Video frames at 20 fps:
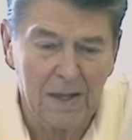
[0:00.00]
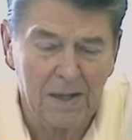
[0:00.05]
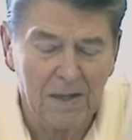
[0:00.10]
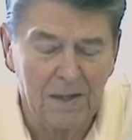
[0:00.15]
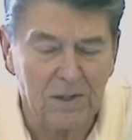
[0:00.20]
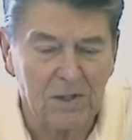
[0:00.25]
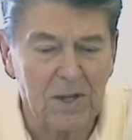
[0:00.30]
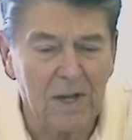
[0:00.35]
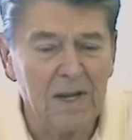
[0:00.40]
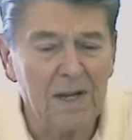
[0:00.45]

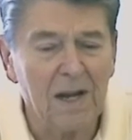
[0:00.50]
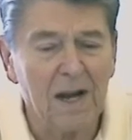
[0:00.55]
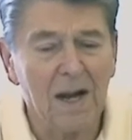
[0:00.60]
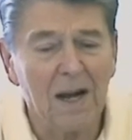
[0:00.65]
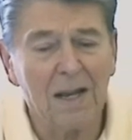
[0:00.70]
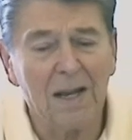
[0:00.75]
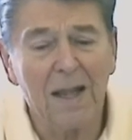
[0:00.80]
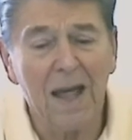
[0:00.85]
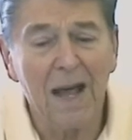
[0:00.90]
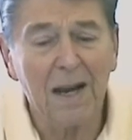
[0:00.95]
You see,
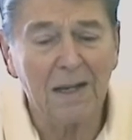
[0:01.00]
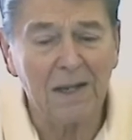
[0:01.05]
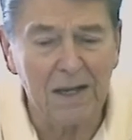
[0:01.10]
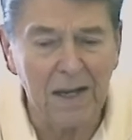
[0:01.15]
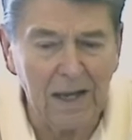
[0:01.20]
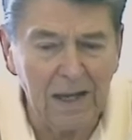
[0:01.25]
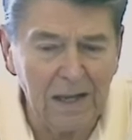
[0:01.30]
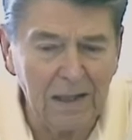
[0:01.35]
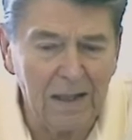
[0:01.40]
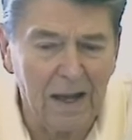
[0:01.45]
on that
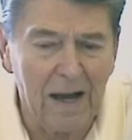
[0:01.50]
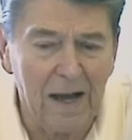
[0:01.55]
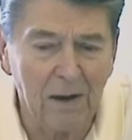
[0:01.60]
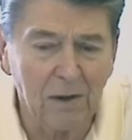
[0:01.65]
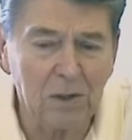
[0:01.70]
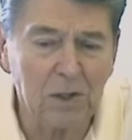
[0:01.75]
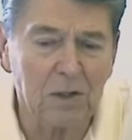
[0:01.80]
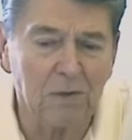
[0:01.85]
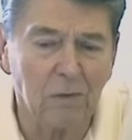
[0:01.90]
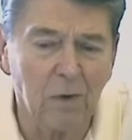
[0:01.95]
day, the
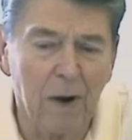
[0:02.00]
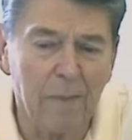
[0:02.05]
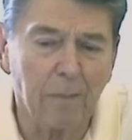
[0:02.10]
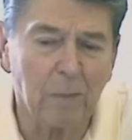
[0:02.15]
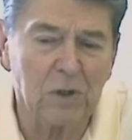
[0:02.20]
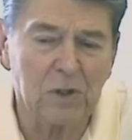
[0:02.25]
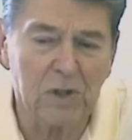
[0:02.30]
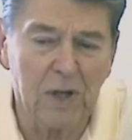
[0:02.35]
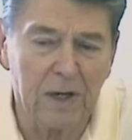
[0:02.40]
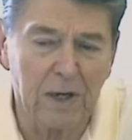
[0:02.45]
House of
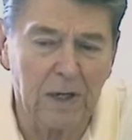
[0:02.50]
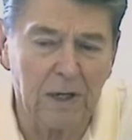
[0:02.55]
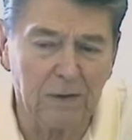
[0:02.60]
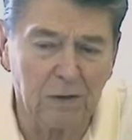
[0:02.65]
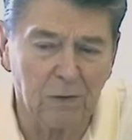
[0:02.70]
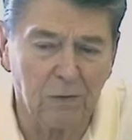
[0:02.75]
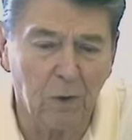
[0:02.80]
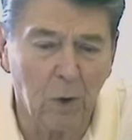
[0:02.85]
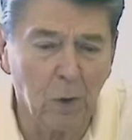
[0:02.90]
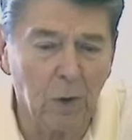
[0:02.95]

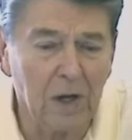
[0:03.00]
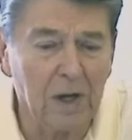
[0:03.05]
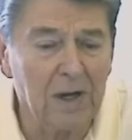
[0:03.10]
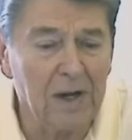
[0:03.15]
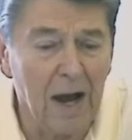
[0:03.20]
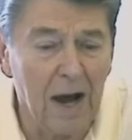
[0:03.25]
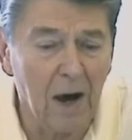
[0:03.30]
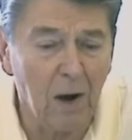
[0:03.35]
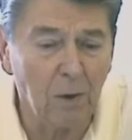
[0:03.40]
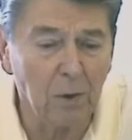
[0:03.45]
Representatives voted
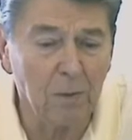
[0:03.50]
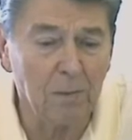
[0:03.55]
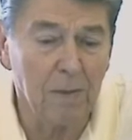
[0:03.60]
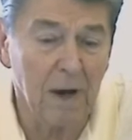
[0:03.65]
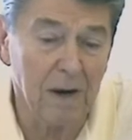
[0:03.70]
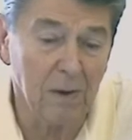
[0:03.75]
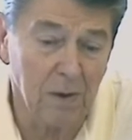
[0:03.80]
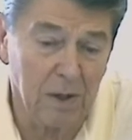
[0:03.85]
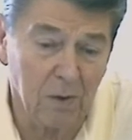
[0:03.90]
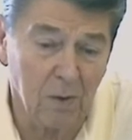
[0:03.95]
down
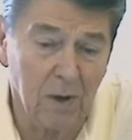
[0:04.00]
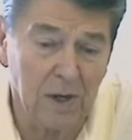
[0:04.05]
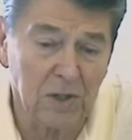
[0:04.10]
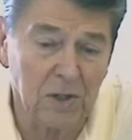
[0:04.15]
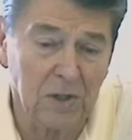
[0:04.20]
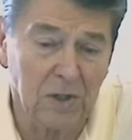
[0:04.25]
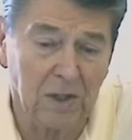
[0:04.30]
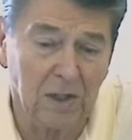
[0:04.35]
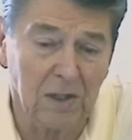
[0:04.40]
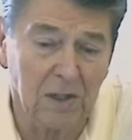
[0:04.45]
my
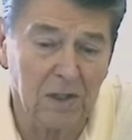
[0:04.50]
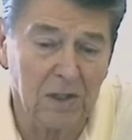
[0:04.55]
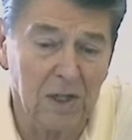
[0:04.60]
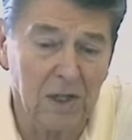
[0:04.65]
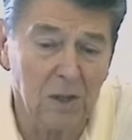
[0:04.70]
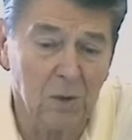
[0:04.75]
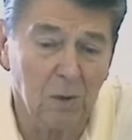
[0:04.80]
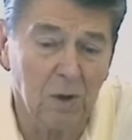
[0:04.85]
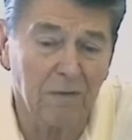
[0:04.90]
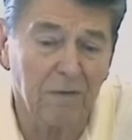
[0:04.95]
request to
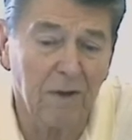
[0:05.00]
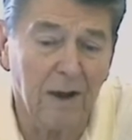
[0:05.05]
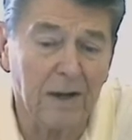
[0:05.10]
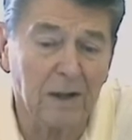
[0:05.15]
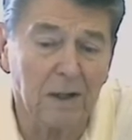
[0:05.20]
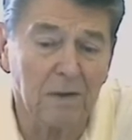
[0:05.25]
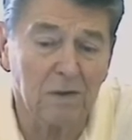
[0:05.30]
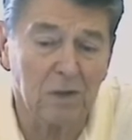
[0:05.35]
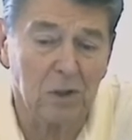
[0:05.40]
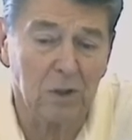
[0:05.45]
continue
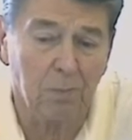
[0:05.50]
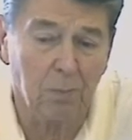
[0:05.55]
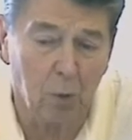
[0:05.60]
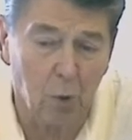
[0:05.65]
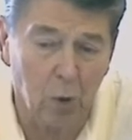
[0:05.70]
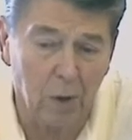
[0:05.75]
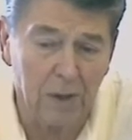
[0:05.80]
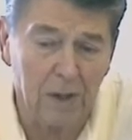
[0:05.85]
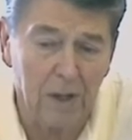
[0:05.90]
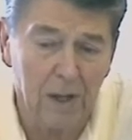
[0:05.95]
effective
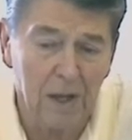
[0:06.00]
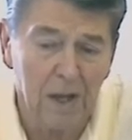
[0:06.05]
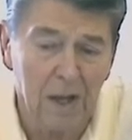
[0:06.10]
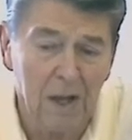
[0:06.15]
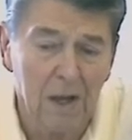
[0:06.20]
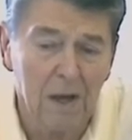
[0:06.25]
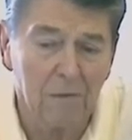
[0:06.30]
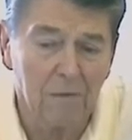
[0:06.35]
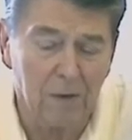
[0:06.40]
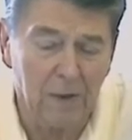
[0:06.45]
support
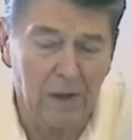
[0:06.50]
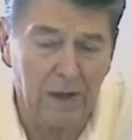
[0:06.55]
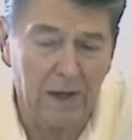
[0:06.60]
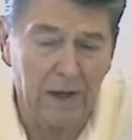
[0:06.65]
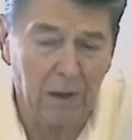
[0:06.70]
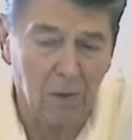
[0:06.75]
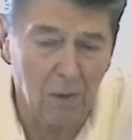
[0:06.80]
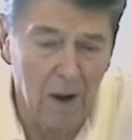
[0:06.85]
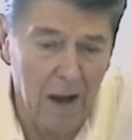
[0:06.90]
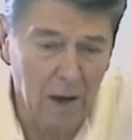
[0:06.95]
for the
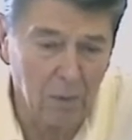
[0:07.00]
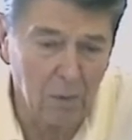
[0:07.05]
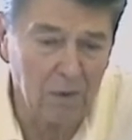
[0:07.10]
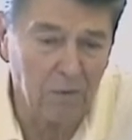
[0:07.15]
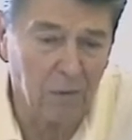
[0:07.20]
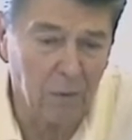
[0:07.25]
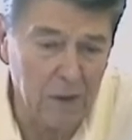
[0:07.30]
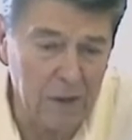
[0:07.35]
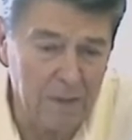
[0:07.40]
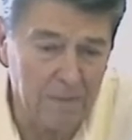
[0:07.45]
Nicaraguan
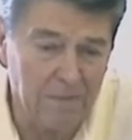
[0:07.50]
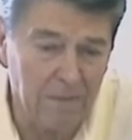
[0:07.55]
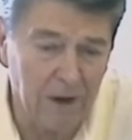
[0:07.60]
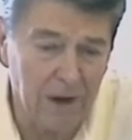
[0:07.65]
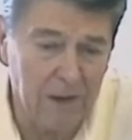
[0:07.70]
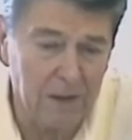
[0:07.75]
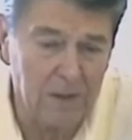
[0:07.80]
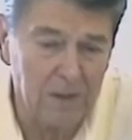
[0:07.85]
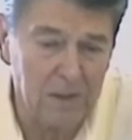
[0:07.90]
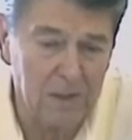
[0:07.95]
freedom
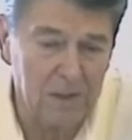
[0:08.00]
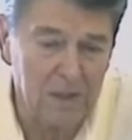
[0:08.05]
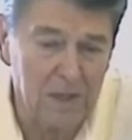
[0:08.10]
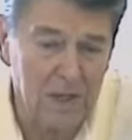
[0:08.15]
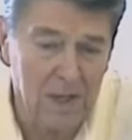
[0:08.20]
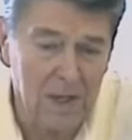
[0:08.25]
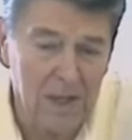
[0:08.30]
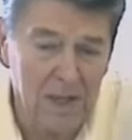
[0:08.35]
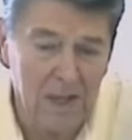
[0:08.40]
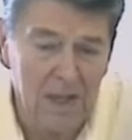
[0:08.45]
fighters.
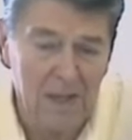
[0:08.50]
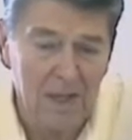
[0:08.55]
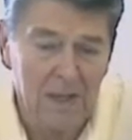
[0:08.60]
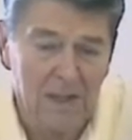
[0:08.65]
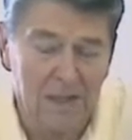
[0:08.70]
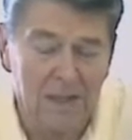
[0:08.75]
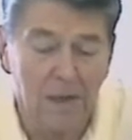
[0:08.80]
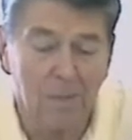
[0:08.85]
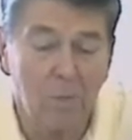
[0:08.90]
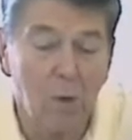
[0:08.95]

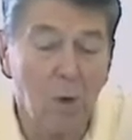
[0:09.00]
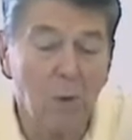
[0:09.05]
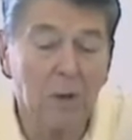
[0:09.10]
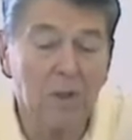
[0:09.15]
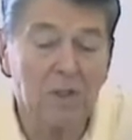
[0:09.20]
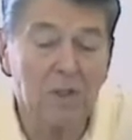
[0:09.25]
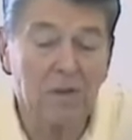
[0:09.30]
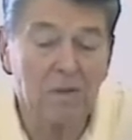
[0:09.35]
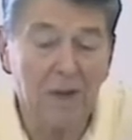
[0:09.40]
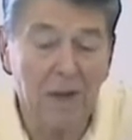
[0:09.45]
The
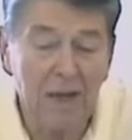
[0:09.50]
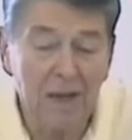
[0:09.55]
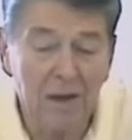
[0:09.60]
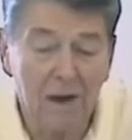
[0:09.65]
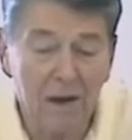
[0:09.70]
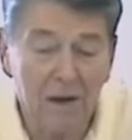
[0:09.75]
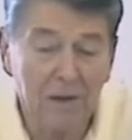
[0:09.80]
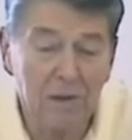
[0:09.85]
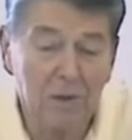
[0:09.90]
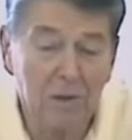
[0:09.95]
opponents of aid
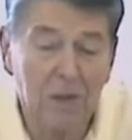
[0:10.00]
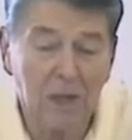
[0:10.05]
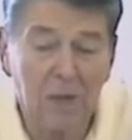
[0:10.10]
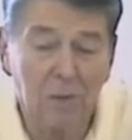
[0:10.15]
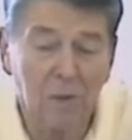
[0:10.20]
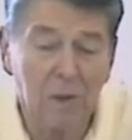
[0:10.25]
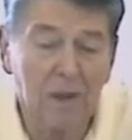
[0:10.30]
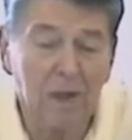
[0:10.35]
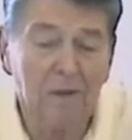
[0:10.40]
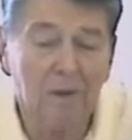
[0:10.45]
argued they
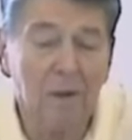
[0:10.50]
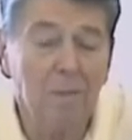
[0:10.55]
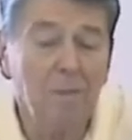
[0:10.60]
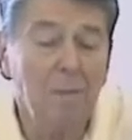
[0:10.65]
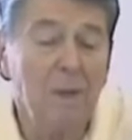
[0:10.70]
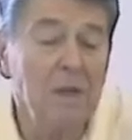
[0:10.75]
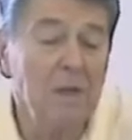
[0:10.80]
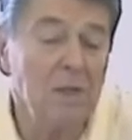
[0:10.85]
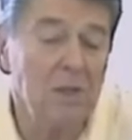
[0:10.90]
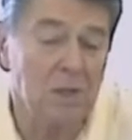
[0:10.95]
were giving
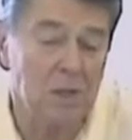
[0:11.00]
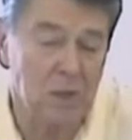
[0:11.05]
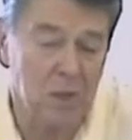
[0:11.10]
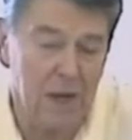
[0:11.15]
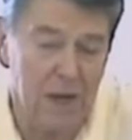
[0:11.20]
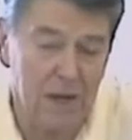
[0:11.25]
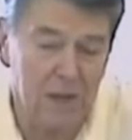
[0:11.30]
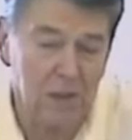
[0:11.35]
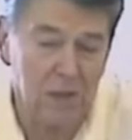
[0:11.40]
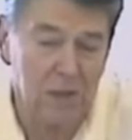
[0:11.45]
peace a
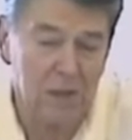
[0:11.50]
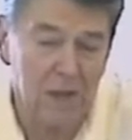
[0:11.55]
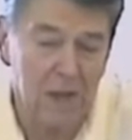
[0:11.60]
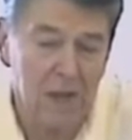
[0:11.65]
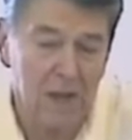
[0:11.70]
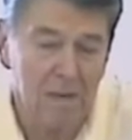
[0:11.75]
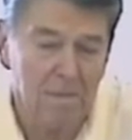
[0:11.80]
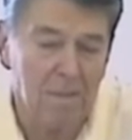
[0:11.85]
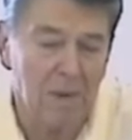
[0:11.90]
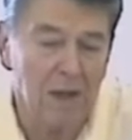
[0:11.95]
chance
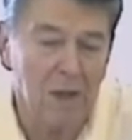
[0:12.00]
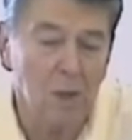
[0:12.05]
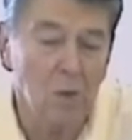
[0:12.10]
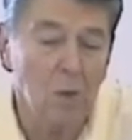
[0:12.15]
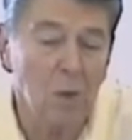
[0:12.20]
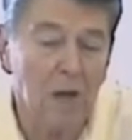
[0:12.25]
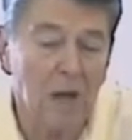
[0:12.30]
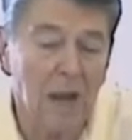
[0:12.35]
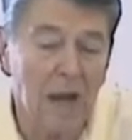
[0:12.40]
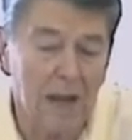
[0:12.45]
by
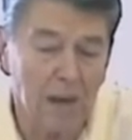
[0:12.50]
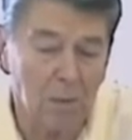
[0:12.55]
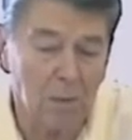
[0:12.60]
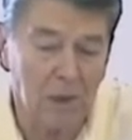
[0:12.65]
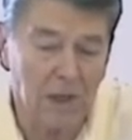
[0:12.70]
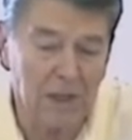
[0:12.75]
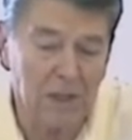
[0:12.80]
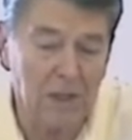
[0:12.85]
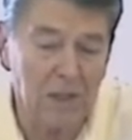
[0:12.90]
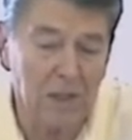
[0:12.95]

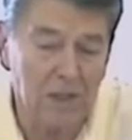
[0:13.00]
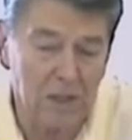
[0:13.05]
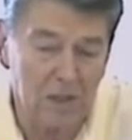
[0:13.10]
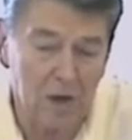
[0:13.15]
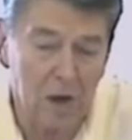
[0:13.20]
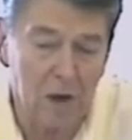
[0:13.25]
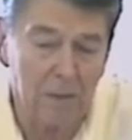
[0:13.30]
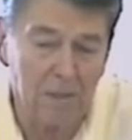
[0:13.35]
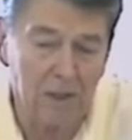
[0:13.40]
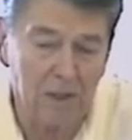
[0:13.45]
unilaterally
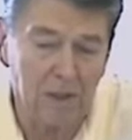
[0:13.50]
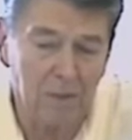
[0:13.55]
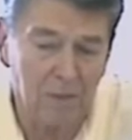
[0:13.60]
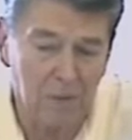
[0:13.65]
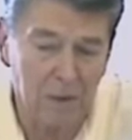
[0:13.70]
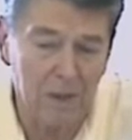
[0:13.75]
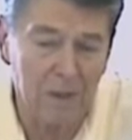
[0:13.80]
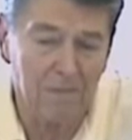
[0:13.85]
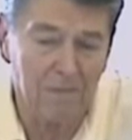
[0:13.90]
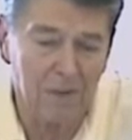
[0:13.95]
disarming the
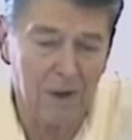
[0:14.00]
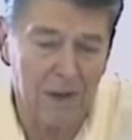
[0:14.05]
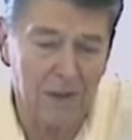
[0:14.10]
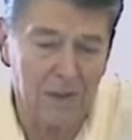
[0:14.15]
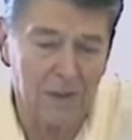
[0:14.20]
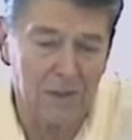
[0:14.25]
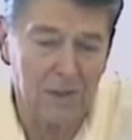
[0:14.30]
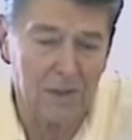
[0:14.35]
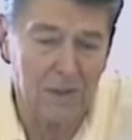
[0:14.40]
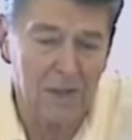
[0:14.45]
freedom
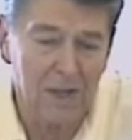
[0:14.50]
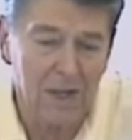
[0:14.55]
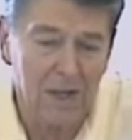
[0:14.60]
fighters.